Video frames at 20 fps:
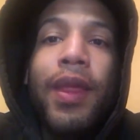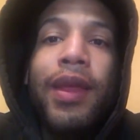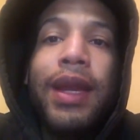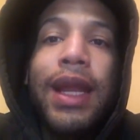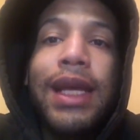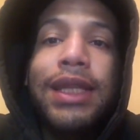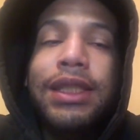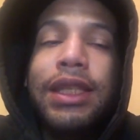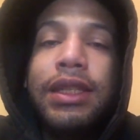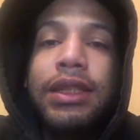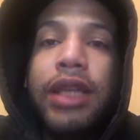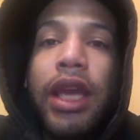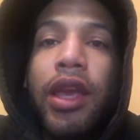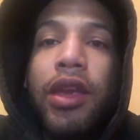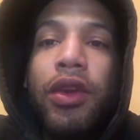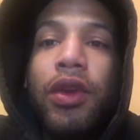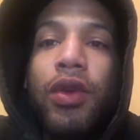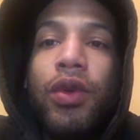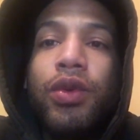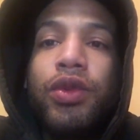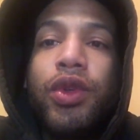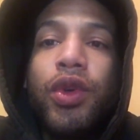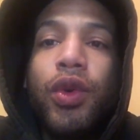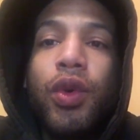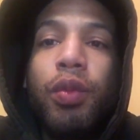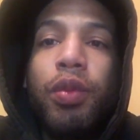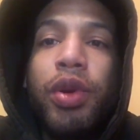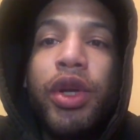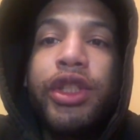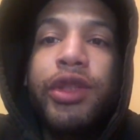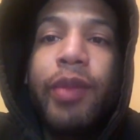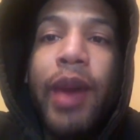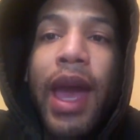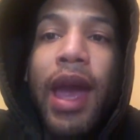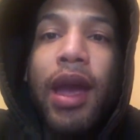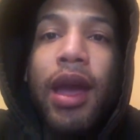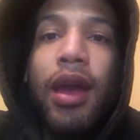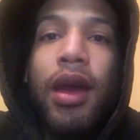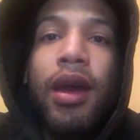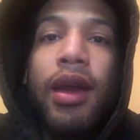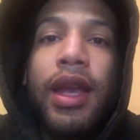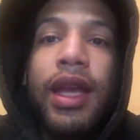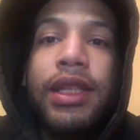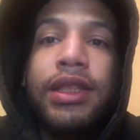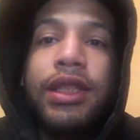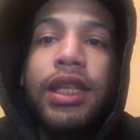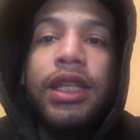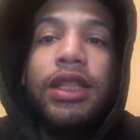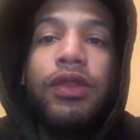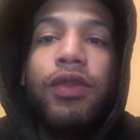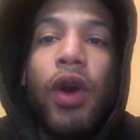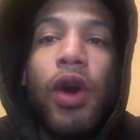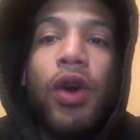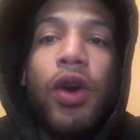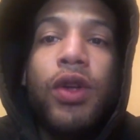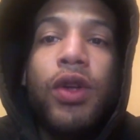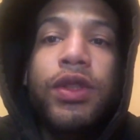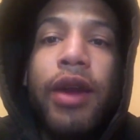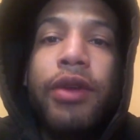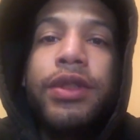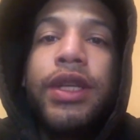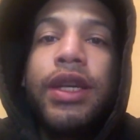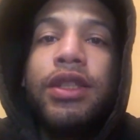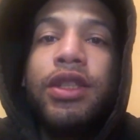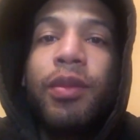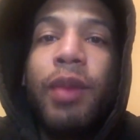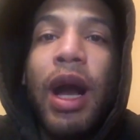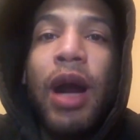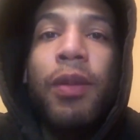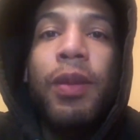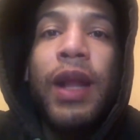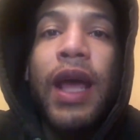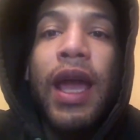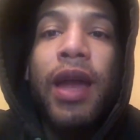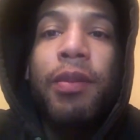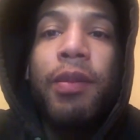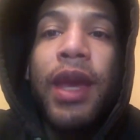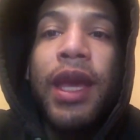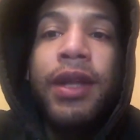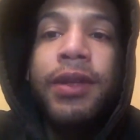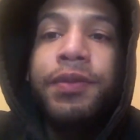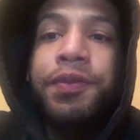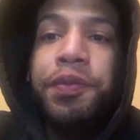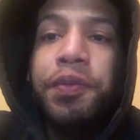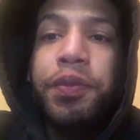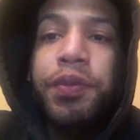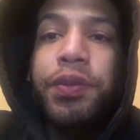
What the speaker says: Let's continue to push back against these false narratives about black men.